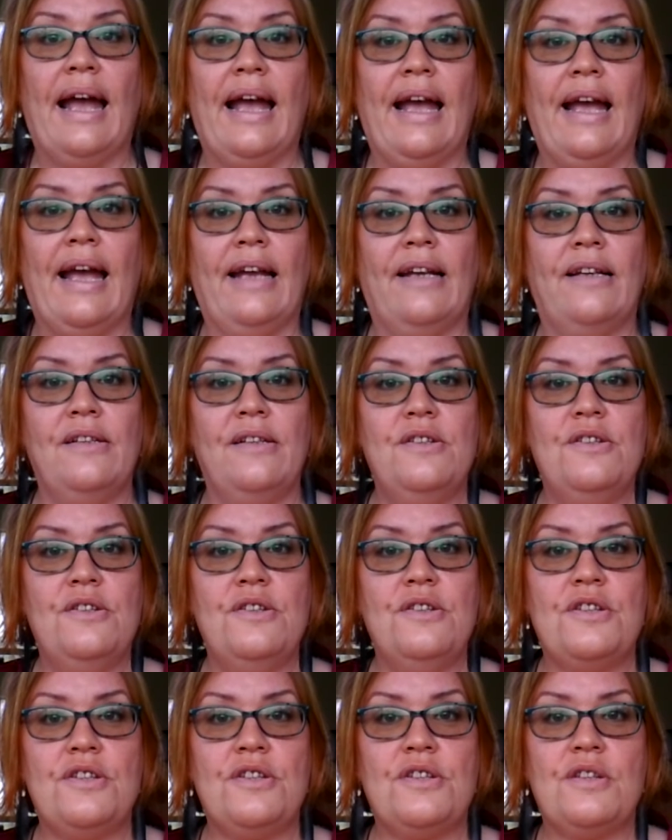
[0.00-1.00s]

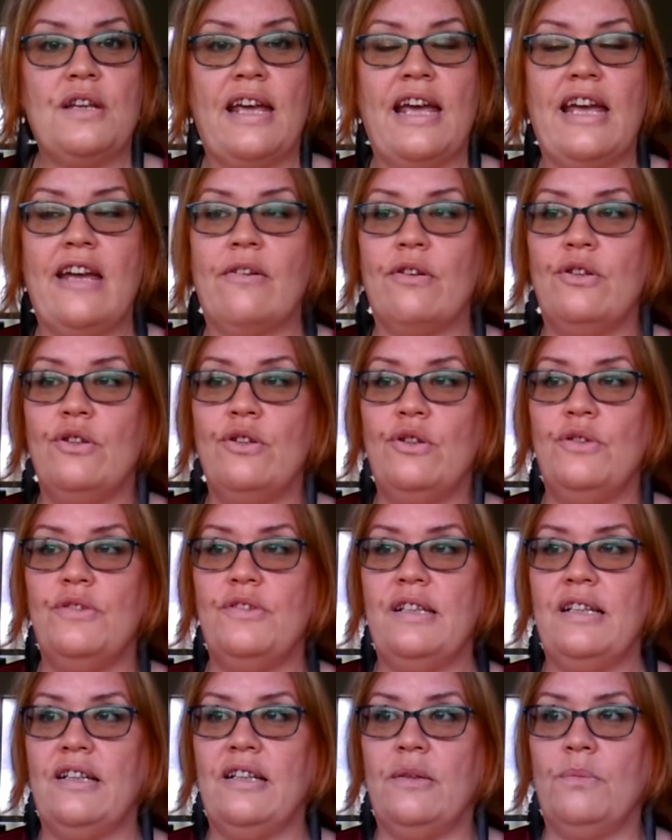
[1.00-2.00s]
And here in New
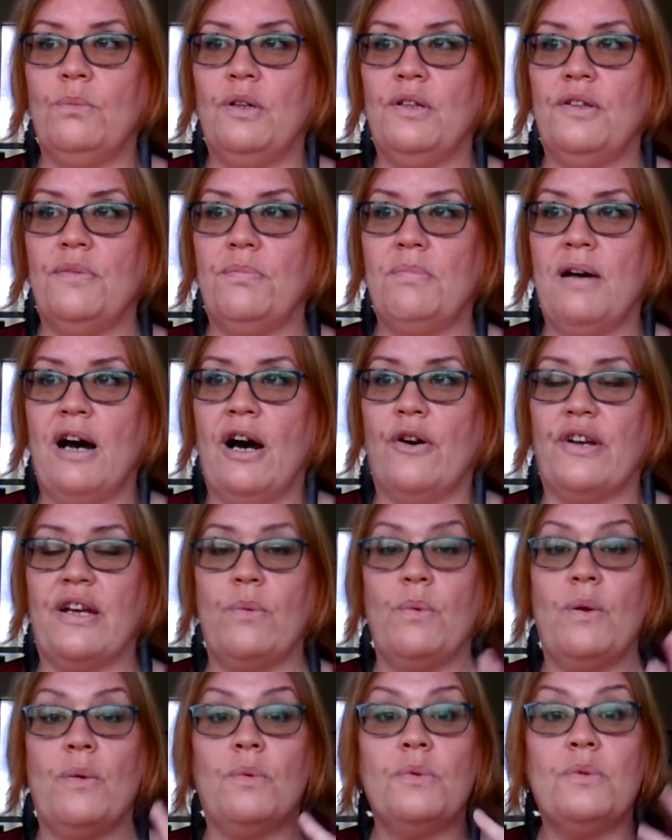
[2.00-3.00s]
Zealand with
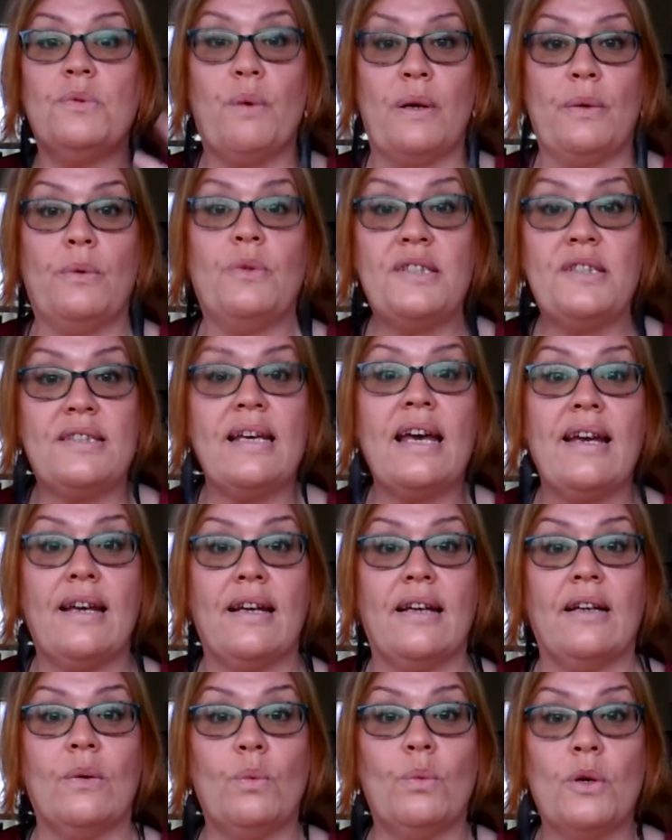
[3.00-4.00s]
Māori, we'll
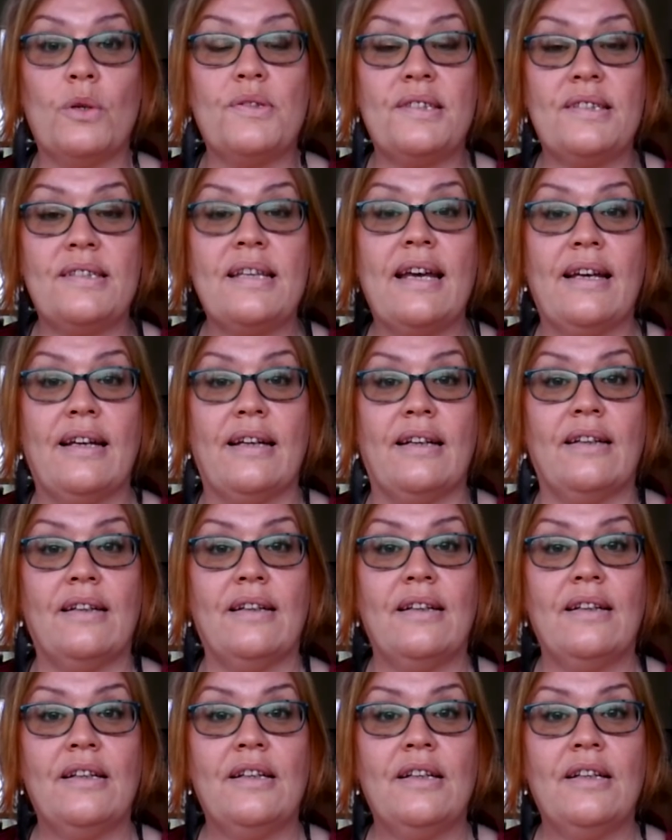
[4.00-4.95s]
sing.